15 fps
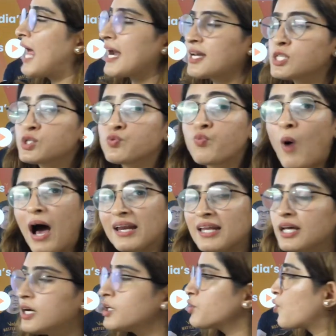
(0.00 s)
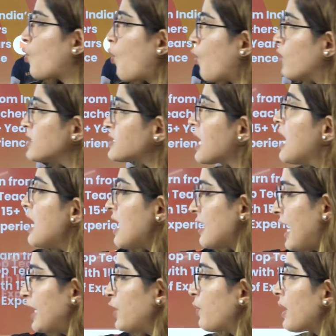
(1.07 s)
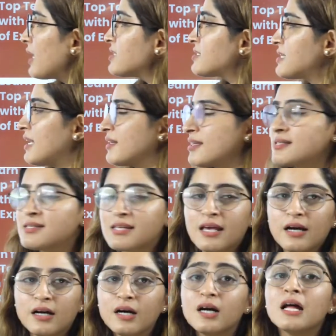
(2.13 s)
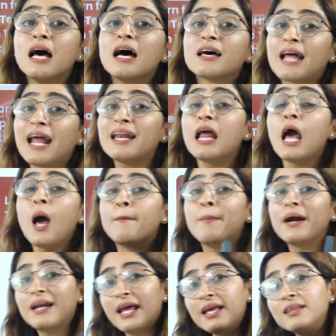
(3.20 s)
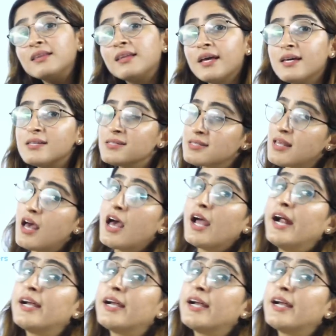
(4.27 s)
is 1 year course, right? You can see this here, right? But in this, it